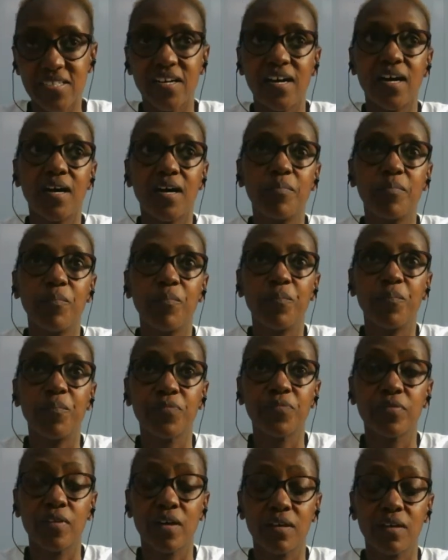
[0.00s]

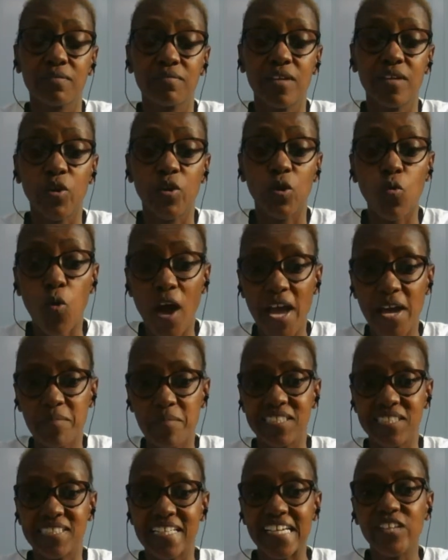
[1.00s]
the
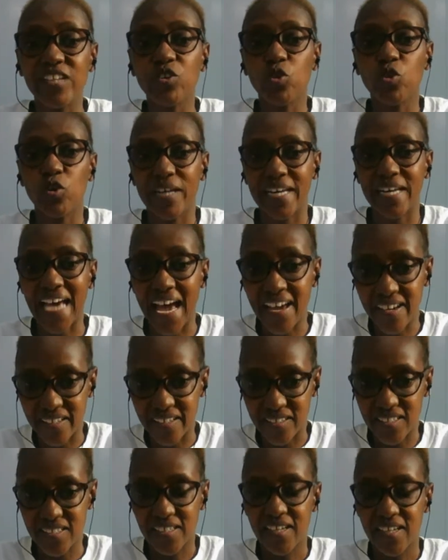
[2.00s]
requirements in your
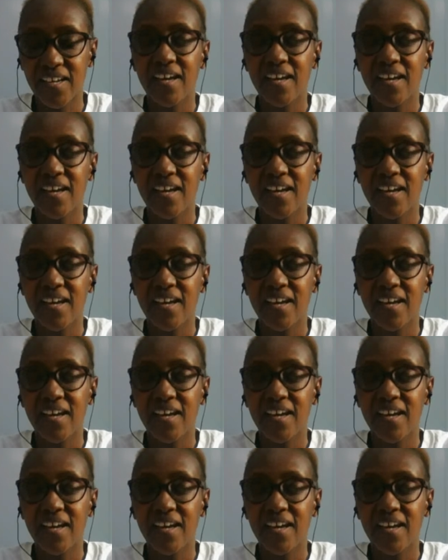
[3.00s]
diet,